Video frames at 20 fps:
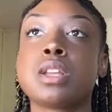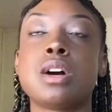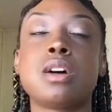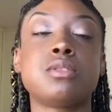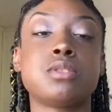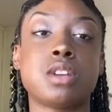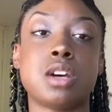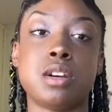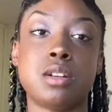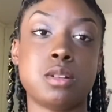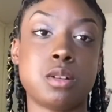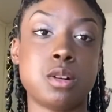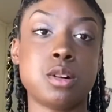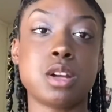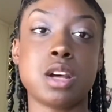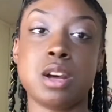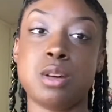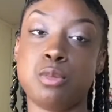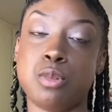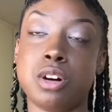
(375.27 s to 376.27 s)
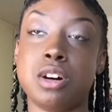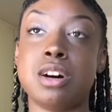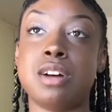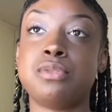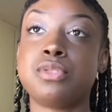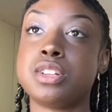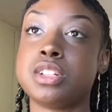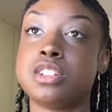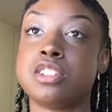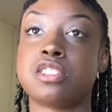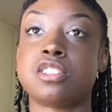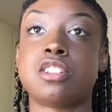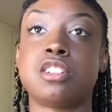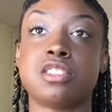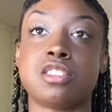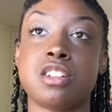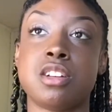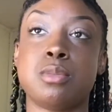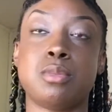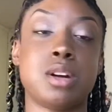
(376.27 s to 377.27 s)
I was like, okay, well, I'm gonna just
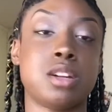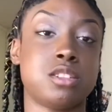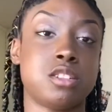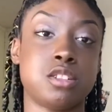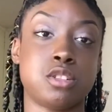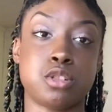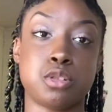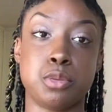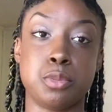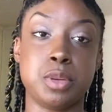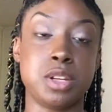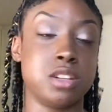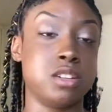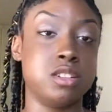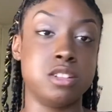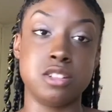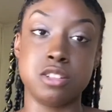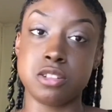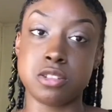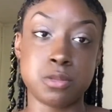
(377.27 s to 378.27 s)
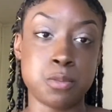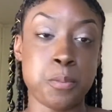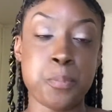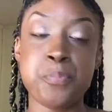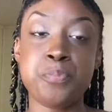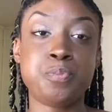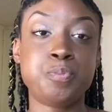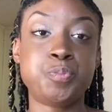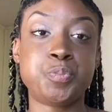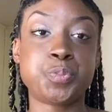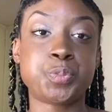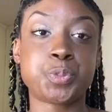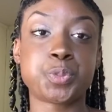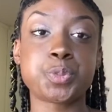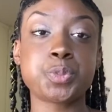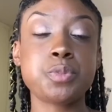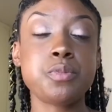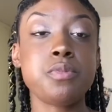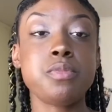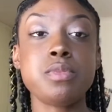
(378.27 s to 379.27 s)
start saying bisexual because
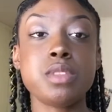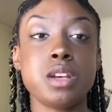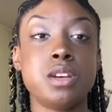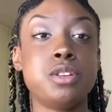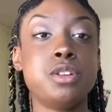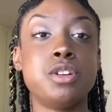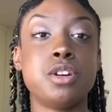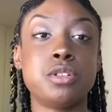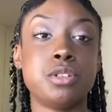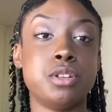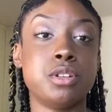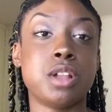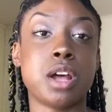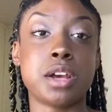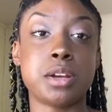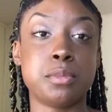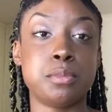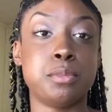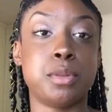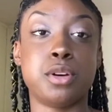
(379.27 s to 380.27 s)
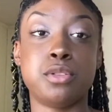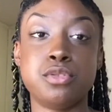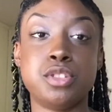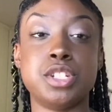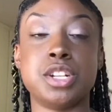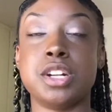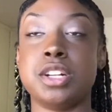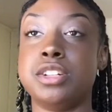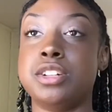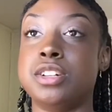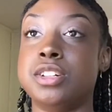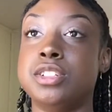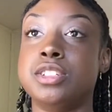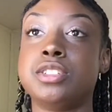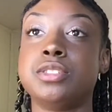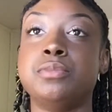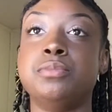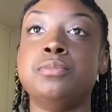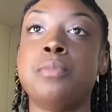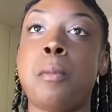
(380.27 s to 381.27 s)
you know you like both
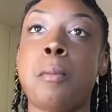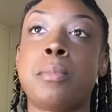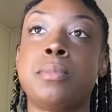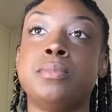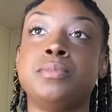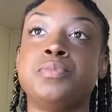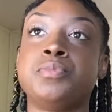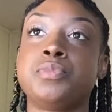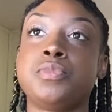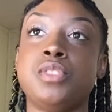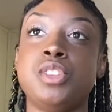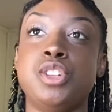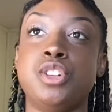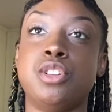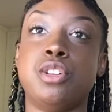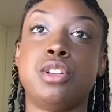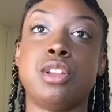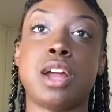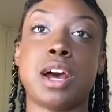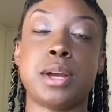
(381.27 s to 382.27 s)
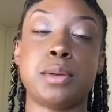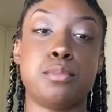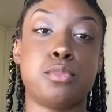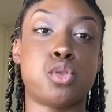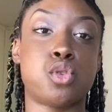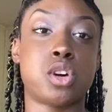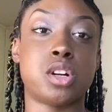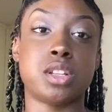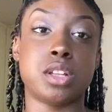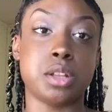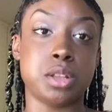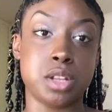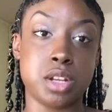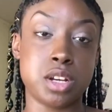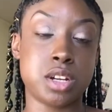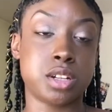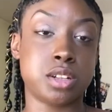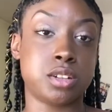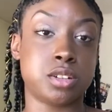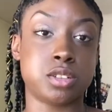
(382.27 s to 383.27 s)
genders, you don't like more than
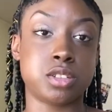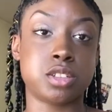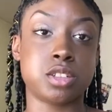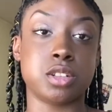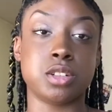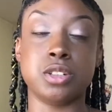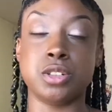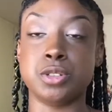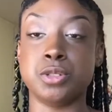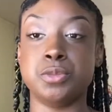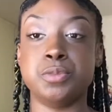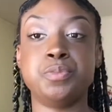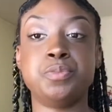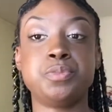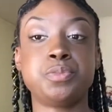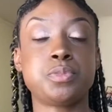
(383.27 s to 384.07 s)
the other. So,